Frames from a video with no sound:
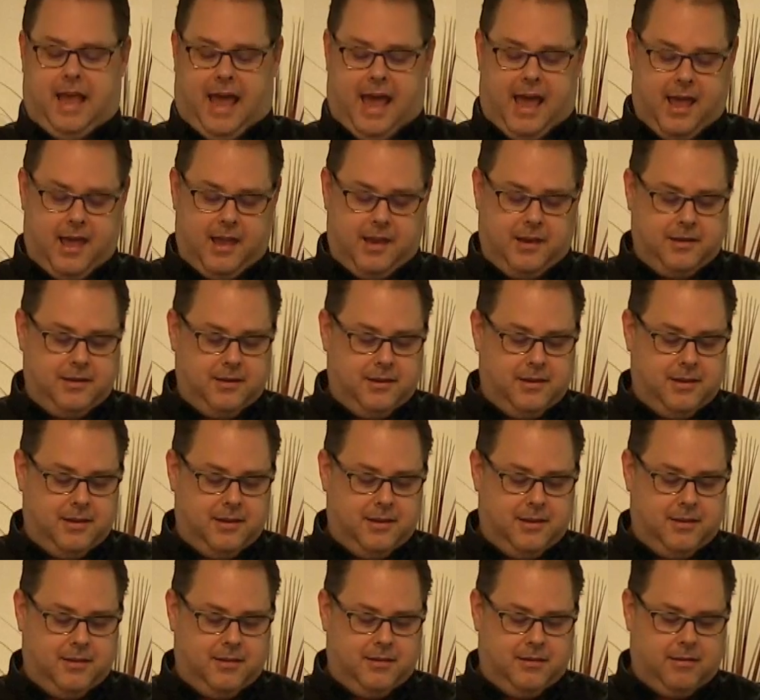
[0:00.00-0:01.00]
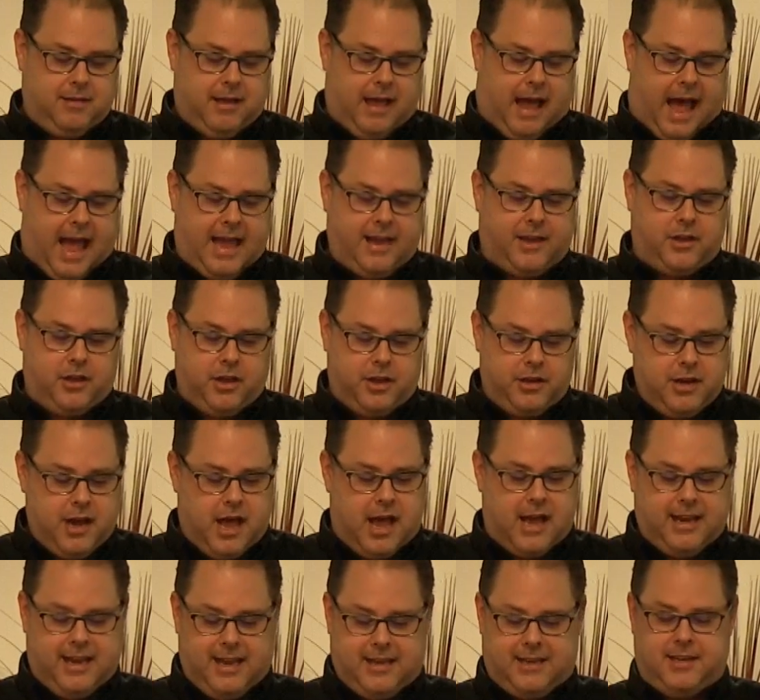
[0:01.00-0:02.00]
And I could
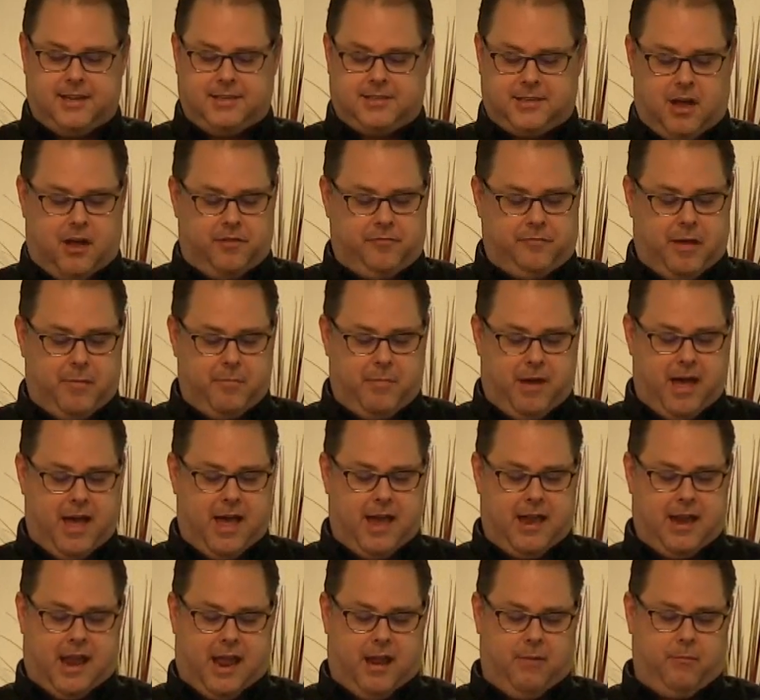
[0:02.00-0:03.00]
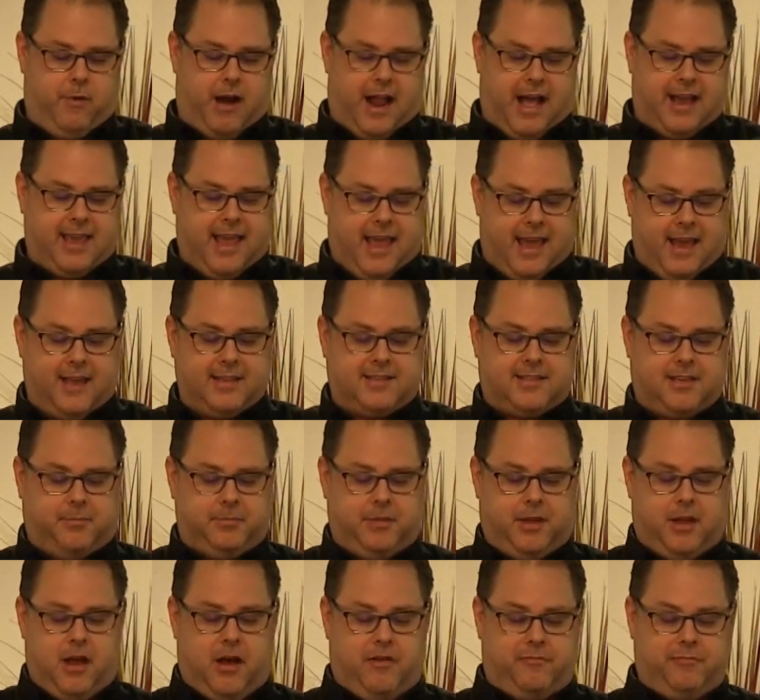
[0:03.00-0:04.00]
not get this off my mind, and when I can't get
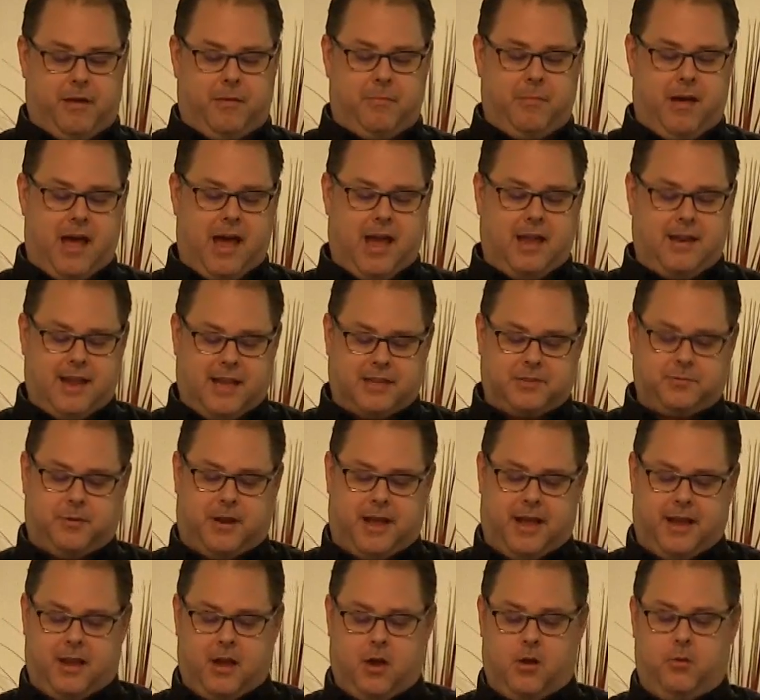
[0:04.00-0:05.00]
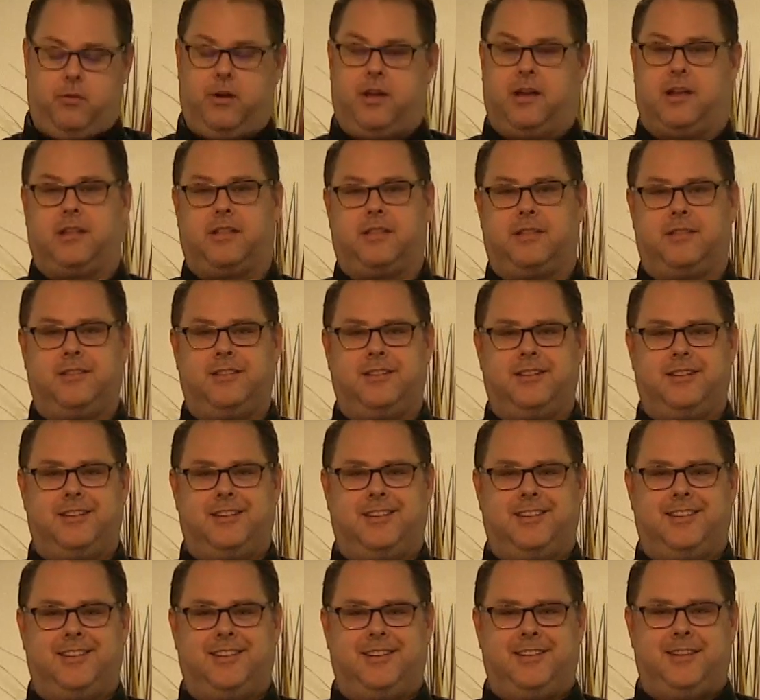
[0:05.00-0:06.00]
something off my mind, that's what I go with
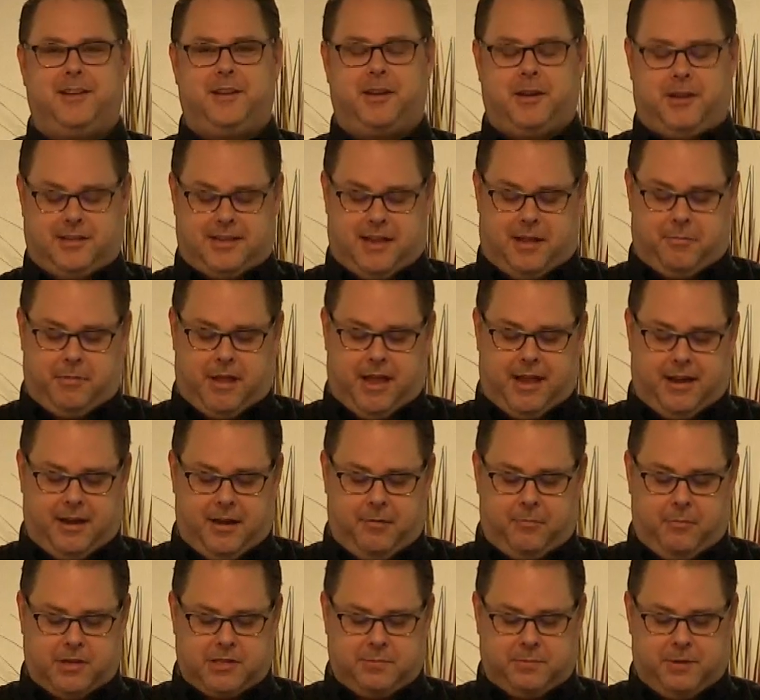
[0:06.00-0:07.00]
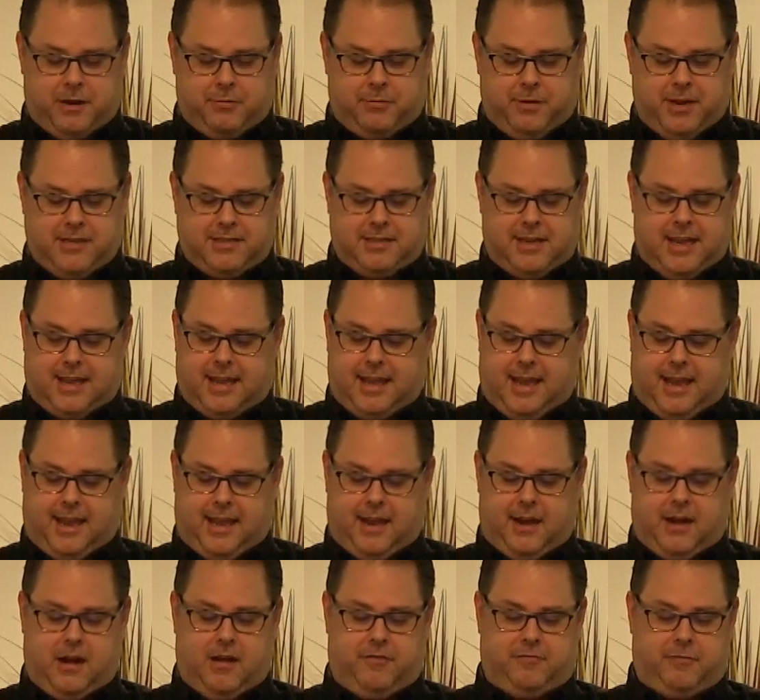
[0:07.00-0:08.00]
because I'm like, there must be a reason I can't
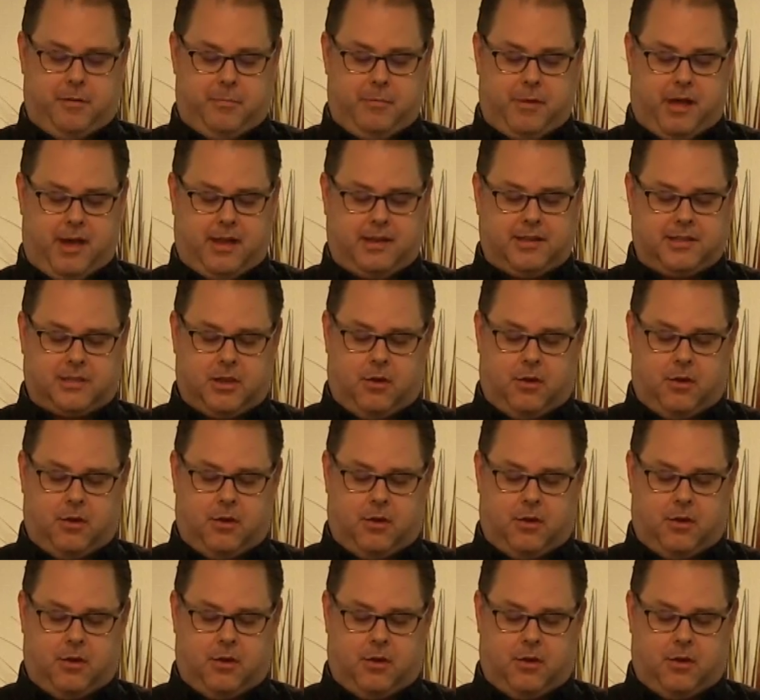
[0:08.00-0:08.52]
get it off my mind.